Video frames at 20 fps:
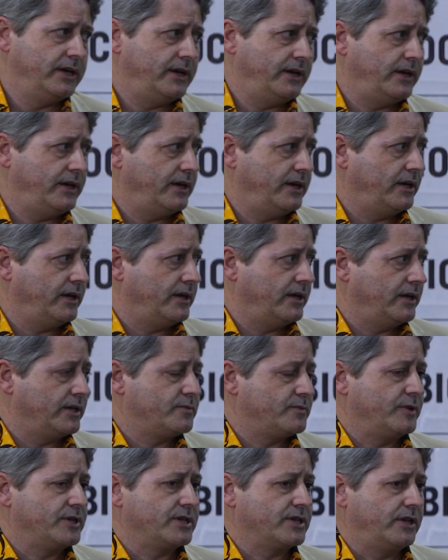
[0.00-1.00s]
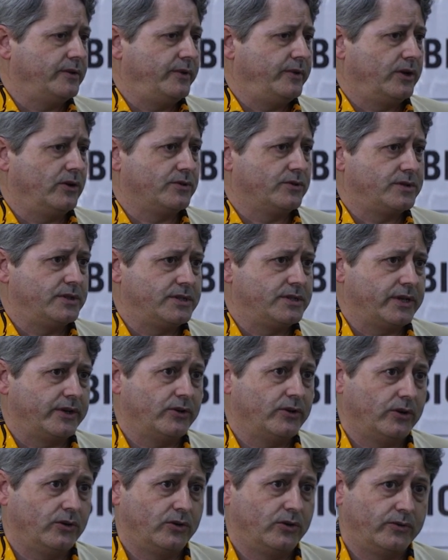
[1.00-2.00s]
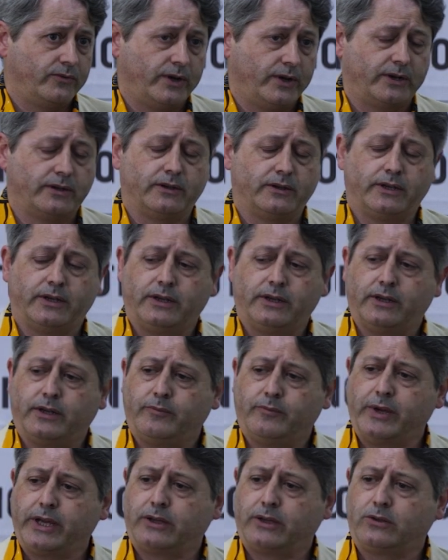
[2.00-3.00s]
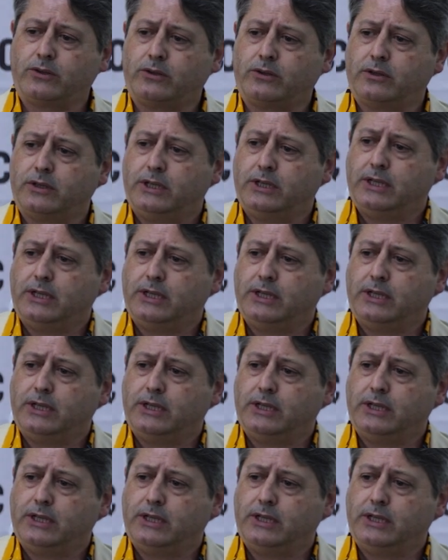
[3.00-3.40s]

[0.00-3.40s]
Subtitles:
especially because it's an urban vector.